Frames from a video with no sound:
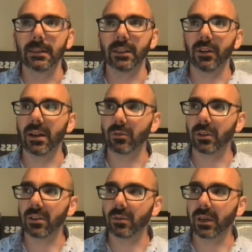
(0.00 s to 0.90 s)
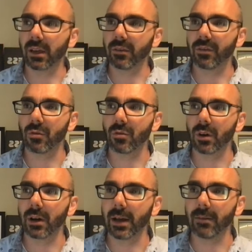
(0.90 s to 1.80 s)
you're not really doing it
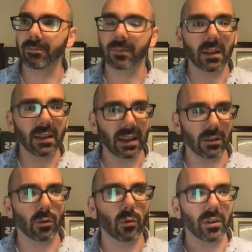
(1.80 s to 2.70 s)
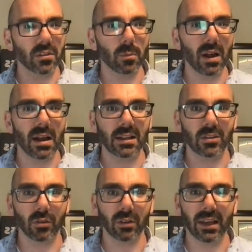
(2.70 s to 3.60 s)
for um, like either
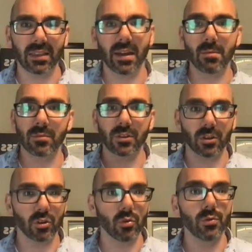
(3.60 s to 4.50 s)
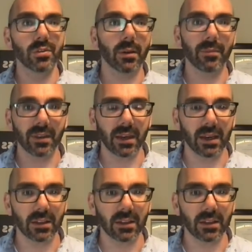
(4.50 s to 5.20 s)
response or like them to do something.